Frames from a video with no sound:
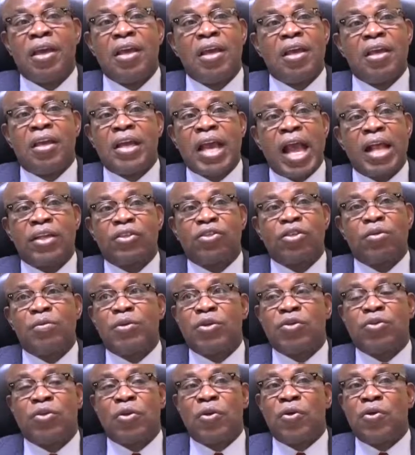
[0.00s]
It has to be
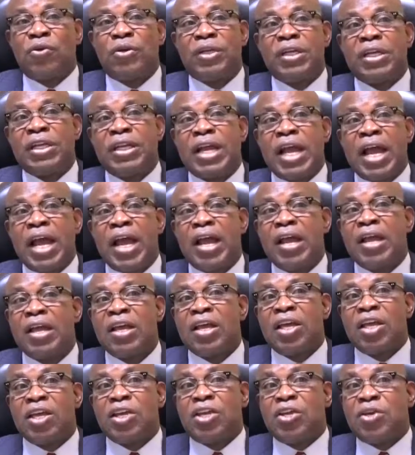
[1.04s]
sold either
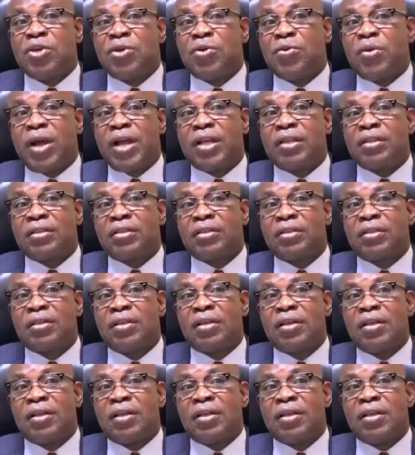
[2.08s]
in the US,
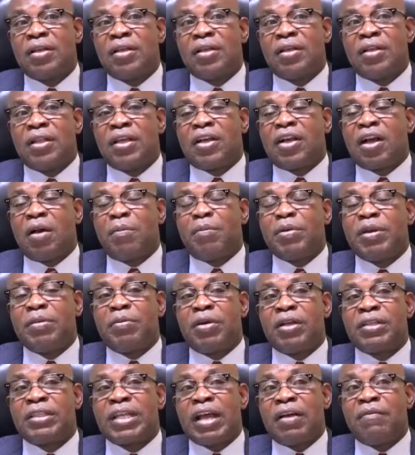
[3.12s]
the company
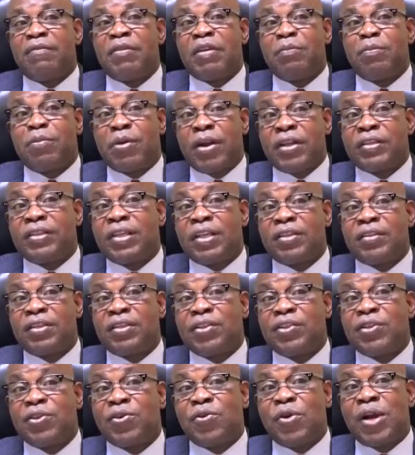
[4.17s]
must have a presence in
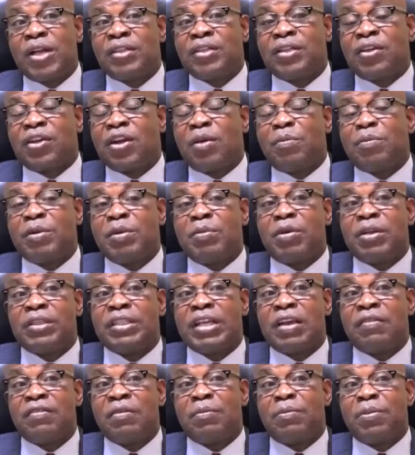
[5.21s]
the US, the company must
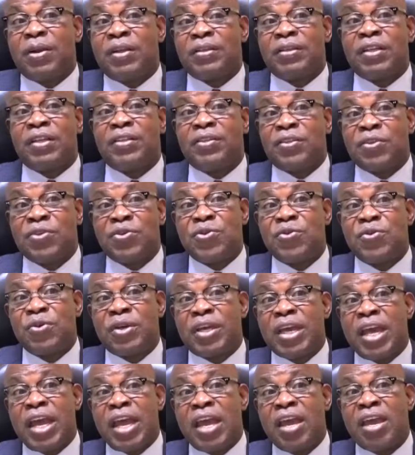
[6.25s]
have a presence in
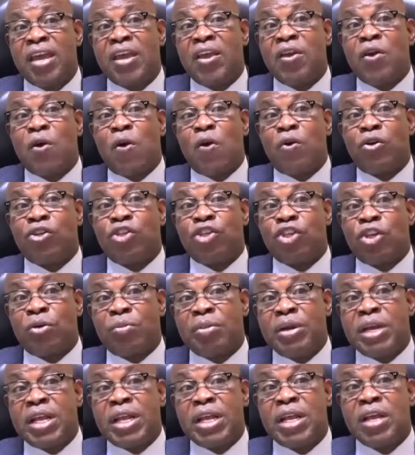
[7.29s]
UK or
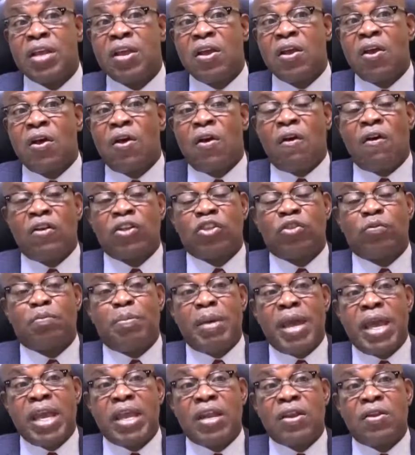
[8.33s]
Germany or
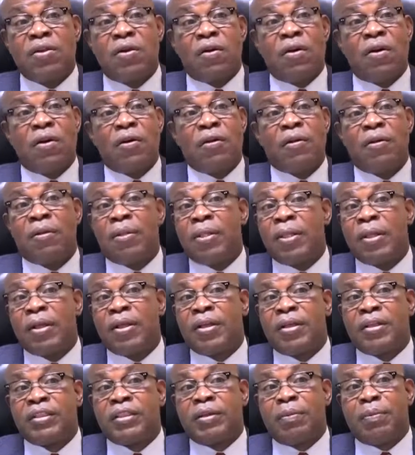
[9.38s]
Spain or
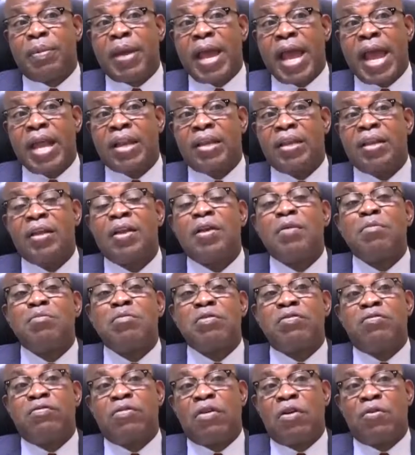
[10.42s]
Japan
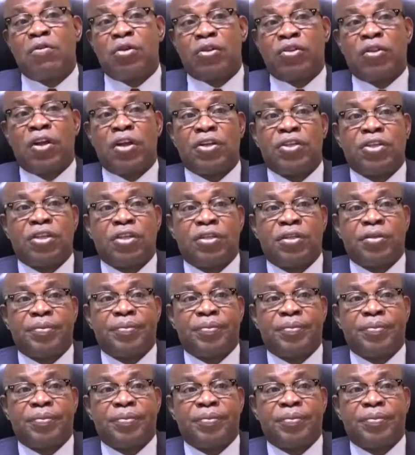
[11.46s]
before we touch it.